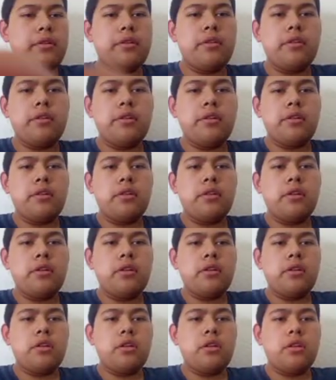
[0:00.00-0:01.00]

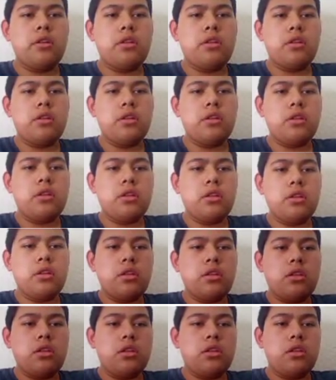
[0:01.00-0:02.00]
No one is speaking in this clip.